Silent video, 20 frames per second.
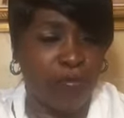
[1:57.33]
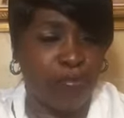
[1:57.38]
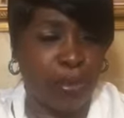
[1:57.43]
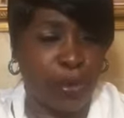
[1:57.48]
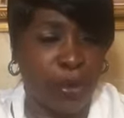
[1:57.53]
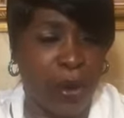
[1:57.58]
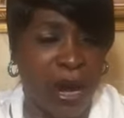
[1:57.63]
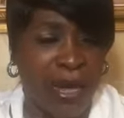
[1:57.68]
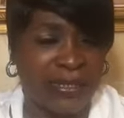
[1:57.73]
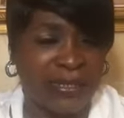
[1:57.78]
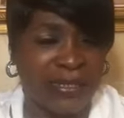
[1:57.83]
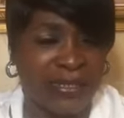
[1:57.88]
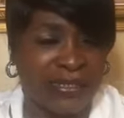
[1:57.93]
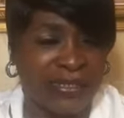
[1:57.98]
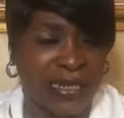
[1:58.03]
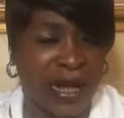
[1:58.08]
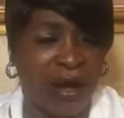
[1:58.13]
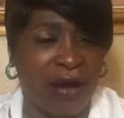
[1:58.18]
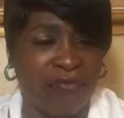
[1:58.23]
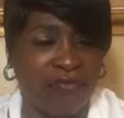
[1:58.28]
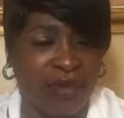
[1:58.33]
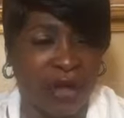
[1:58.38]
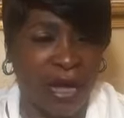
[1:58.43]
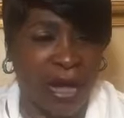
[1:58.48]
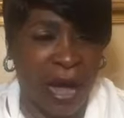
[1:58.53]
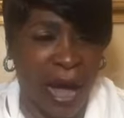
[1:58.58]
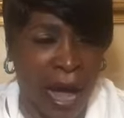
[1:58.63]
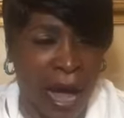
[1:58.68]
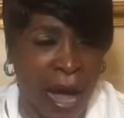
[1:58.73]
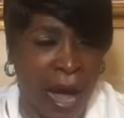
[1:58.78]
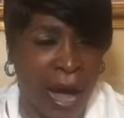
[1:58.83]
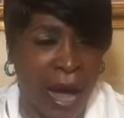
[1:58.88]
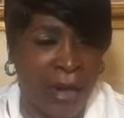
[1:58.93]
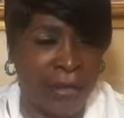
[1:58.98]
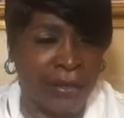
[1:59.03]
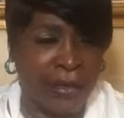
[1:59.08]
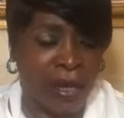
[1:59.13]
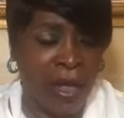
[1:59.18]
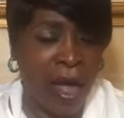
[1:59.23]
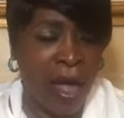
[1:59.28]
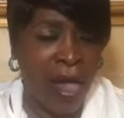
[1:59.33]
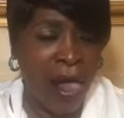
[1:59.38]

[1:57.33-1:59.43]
presence of God.